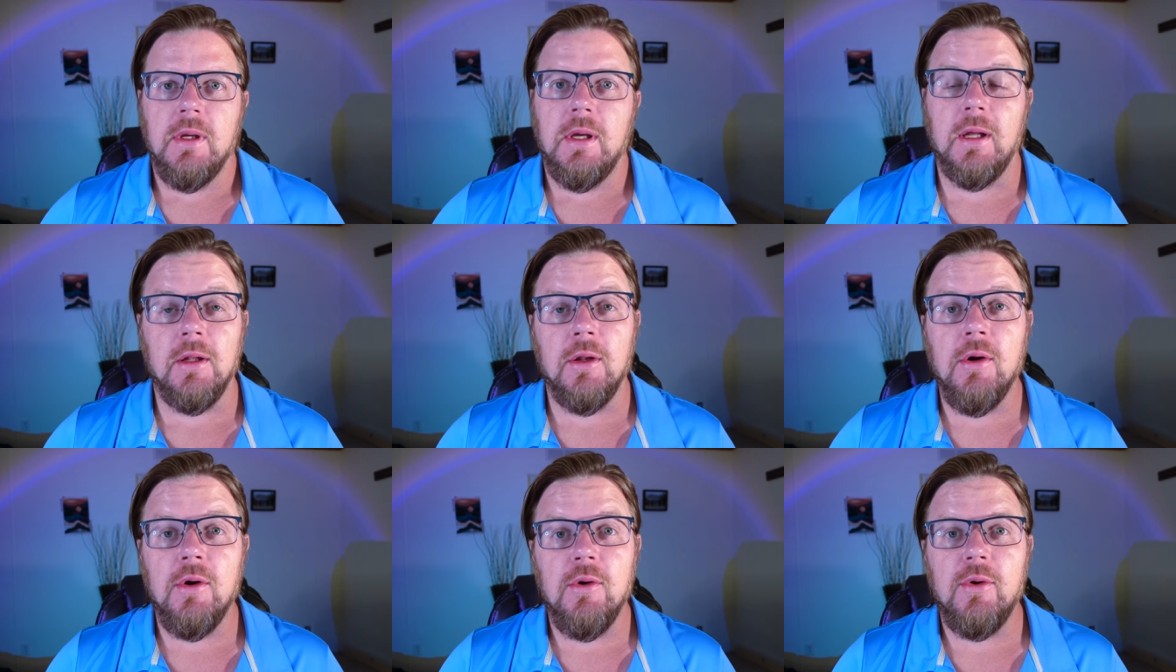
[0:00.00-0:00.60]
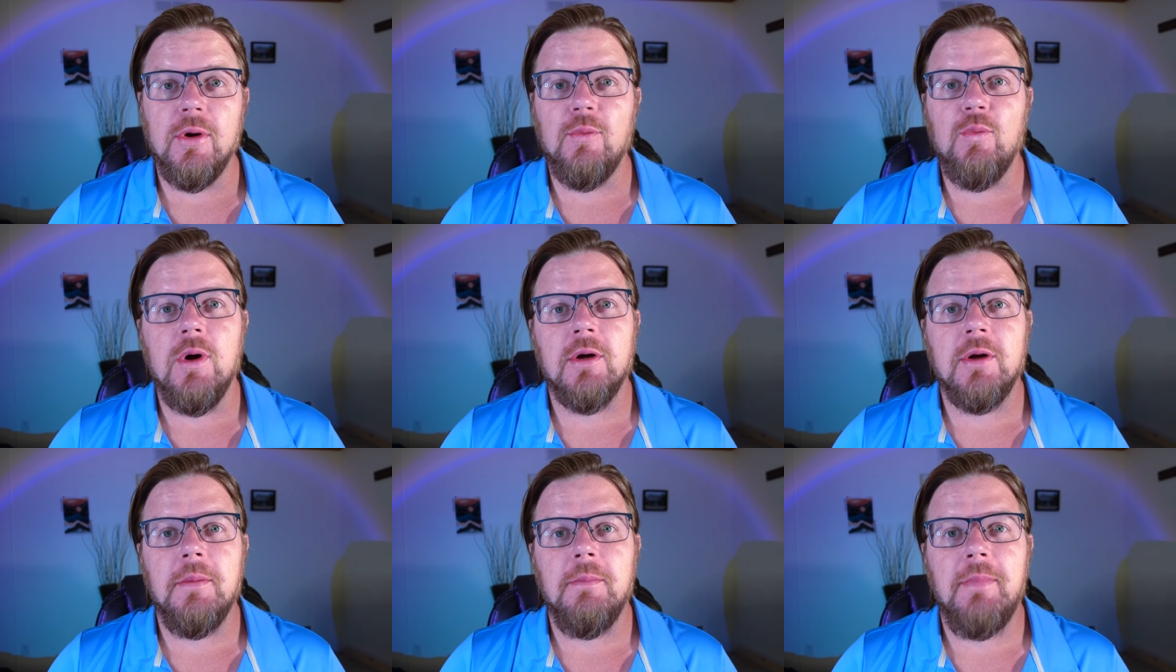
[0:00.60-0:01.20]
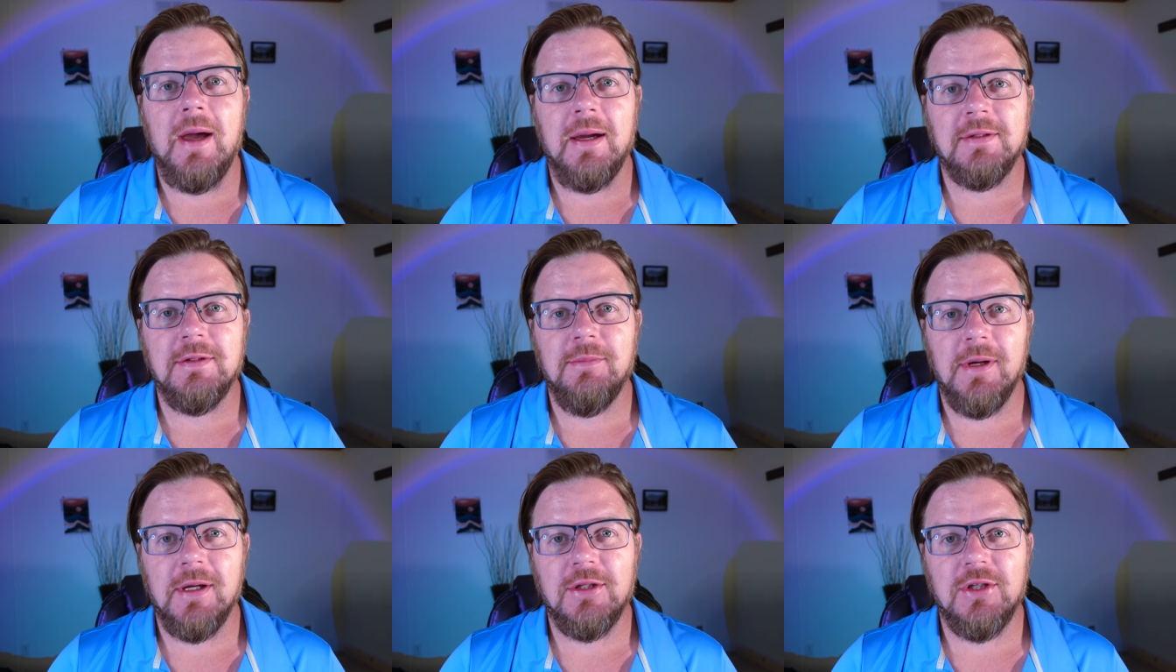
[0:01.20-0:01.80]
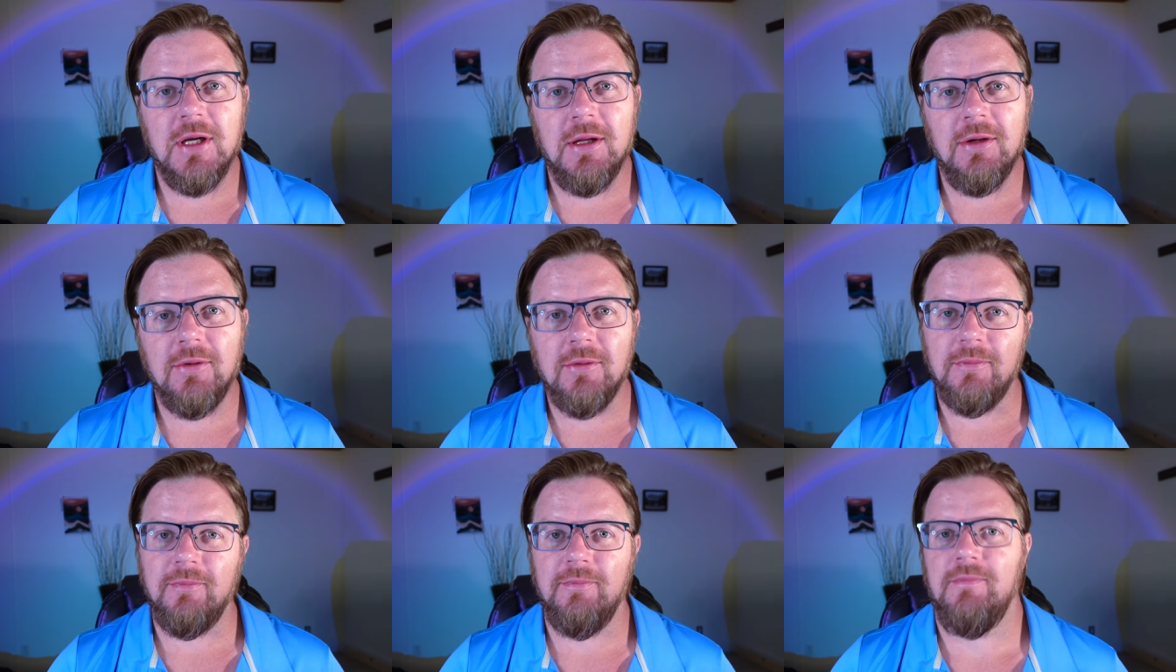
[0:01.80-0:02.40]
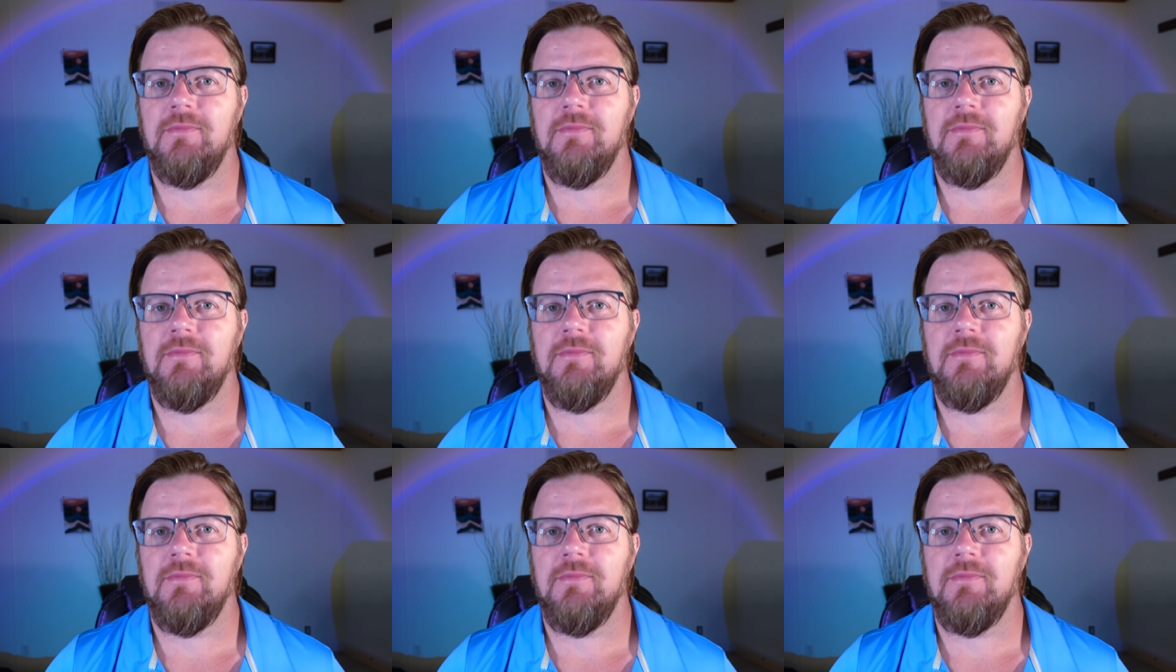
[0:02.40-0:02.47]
Hello and welcome back to my channel.